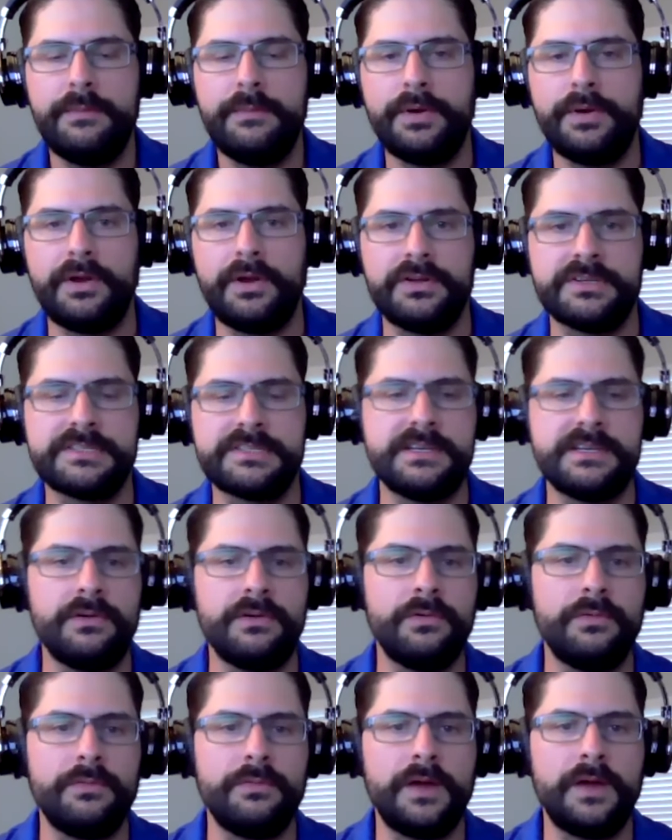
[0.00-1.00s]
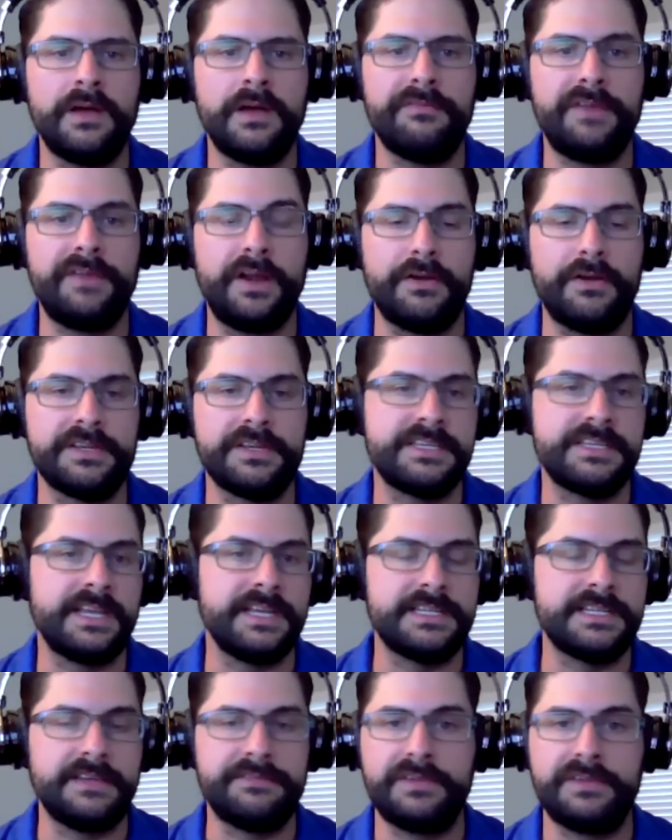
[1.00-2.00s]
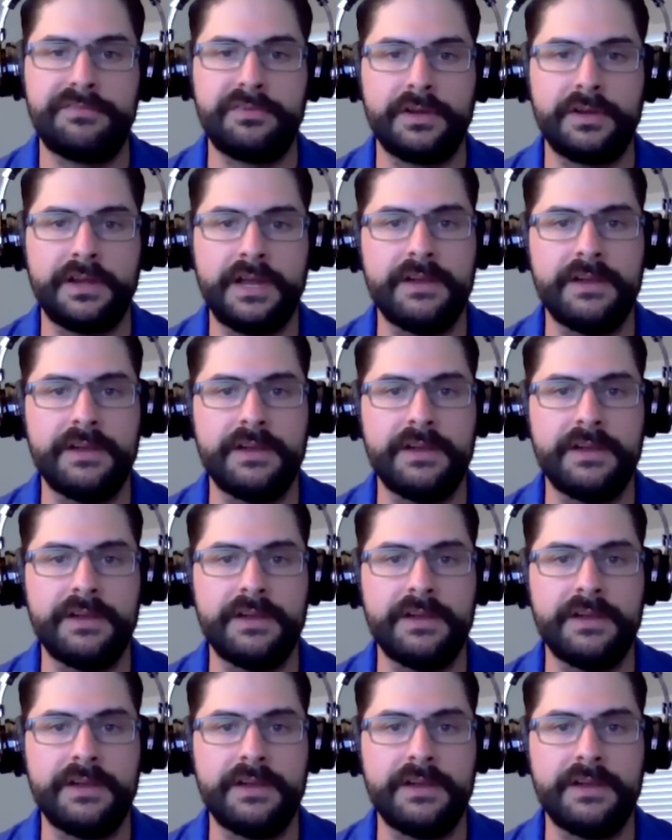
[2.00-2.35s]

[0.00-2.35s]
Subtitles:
but also varying states have different